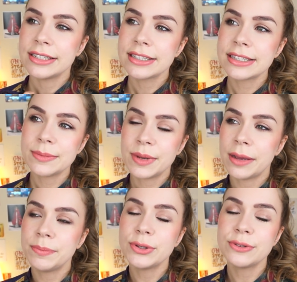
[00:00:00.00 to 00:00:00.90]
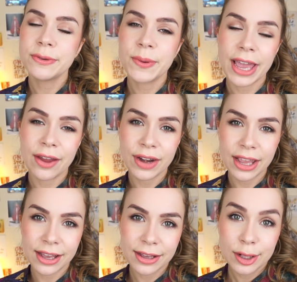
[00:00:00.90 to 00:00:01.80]
Similar beautiful
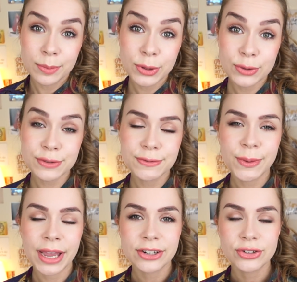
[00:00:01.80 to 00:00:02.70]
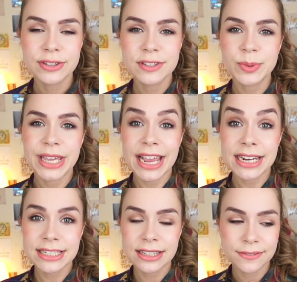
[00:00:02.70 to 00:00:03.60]
area, beautiful entrance. We
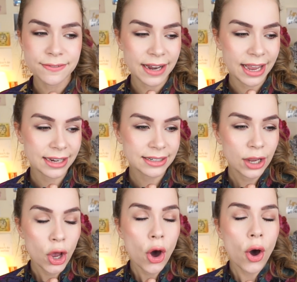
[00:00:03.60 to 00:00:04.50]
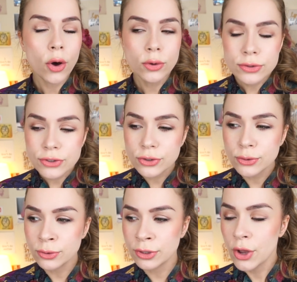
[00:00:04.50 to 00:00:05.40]
enter the flat, old
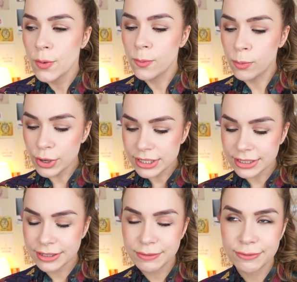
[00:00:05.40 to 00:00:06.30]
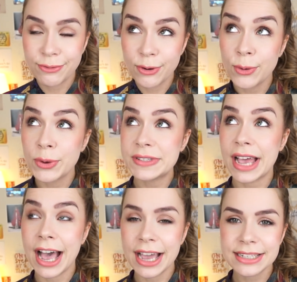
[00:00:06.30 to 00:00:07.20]
school wooden floors,
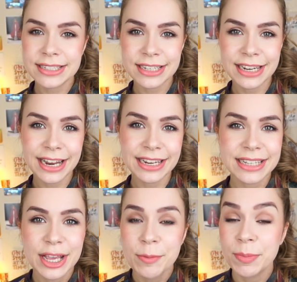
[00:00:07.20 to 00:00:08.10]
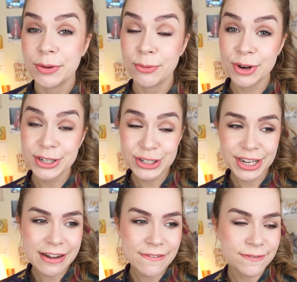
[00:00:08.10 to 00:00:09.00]
high ceilings,
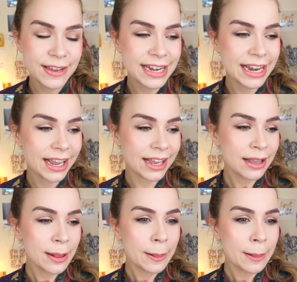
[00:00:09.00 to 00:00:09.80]
Parisian feeling,